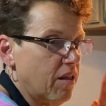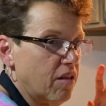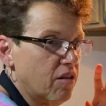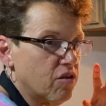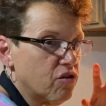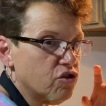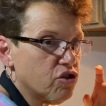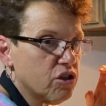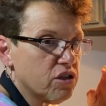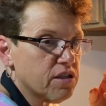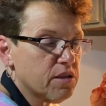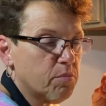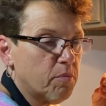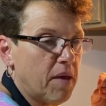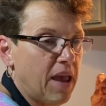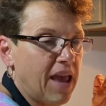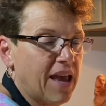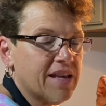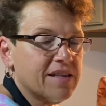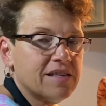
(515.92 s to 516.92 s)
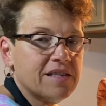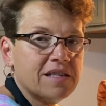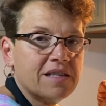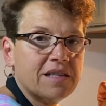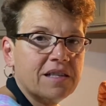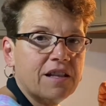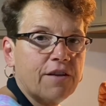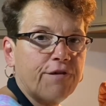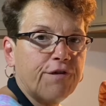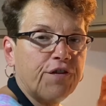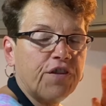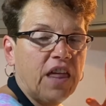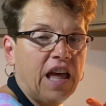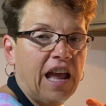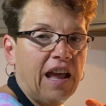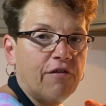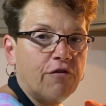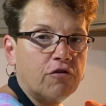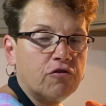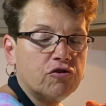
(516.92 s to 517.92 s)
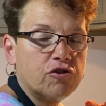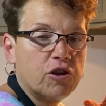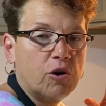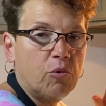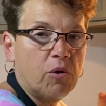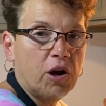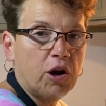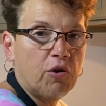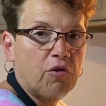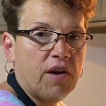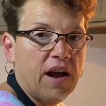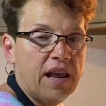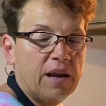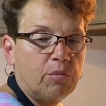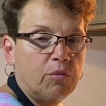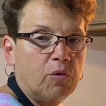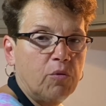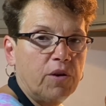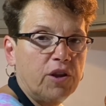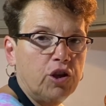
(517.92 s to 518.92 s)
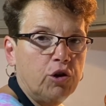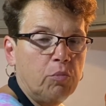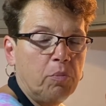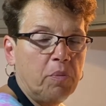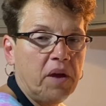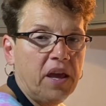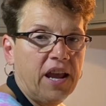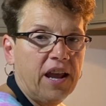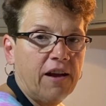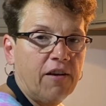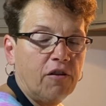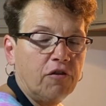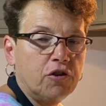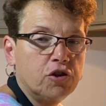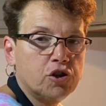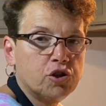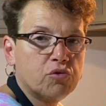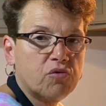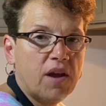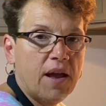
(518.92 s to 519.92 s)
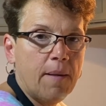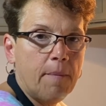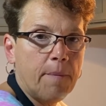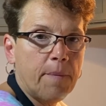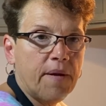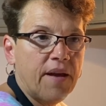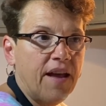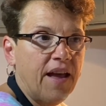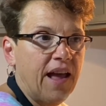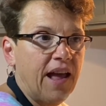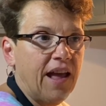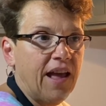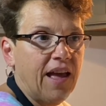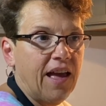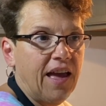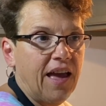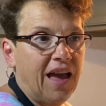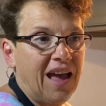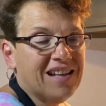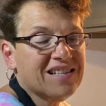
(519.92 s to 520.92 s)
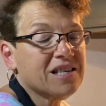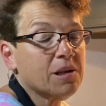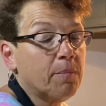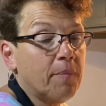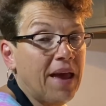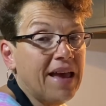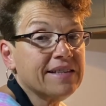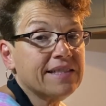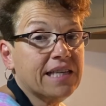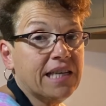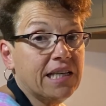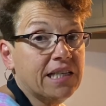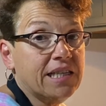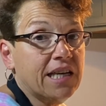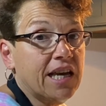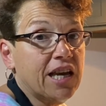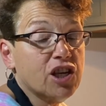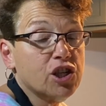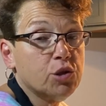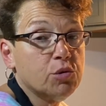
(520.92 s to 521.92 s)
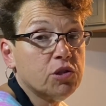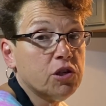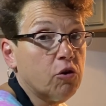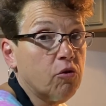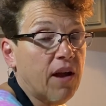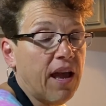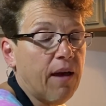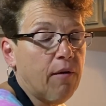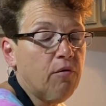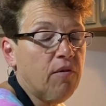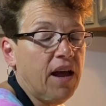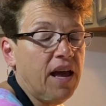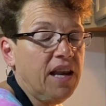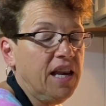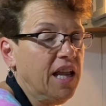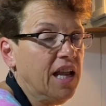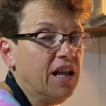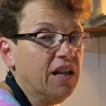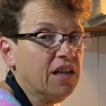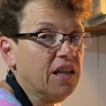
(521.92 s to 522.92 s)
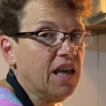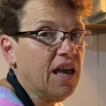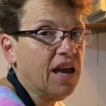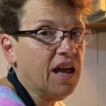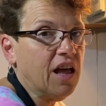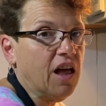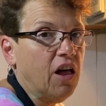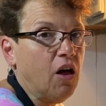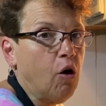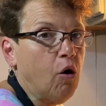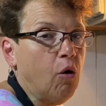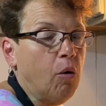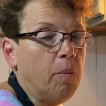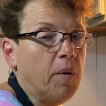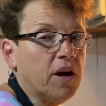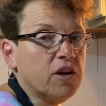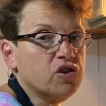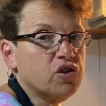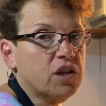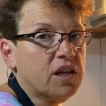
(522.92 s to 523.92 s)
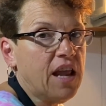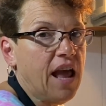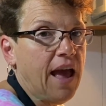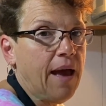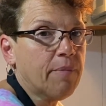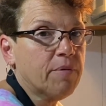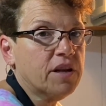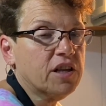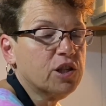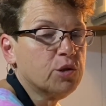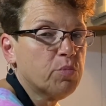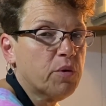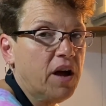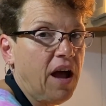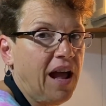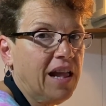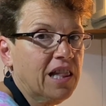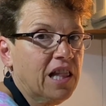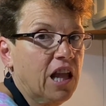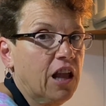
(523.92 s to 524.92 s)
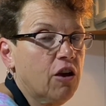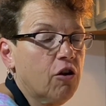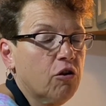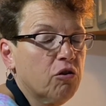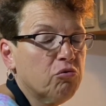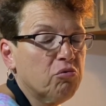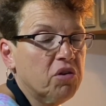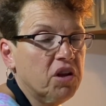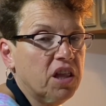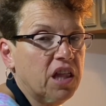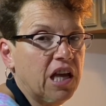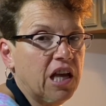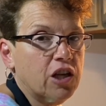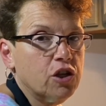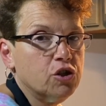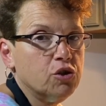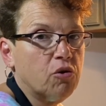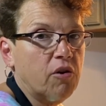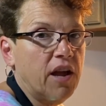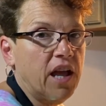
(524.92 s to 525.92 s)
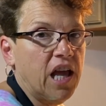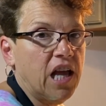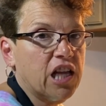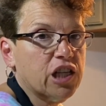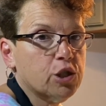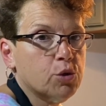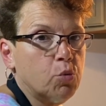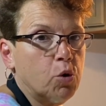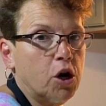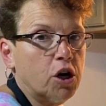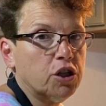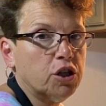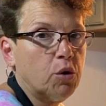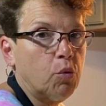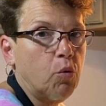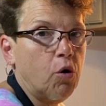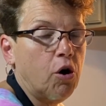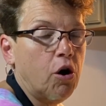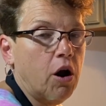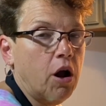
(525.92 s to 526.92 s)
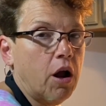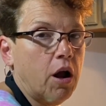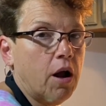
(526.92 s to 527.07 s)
just makes the flavor so incredible when you peel the shrimp. It's a messy dish, so get ready and get a whole bunch of napkins, but I think you'll really enjoy it. It's worth the work.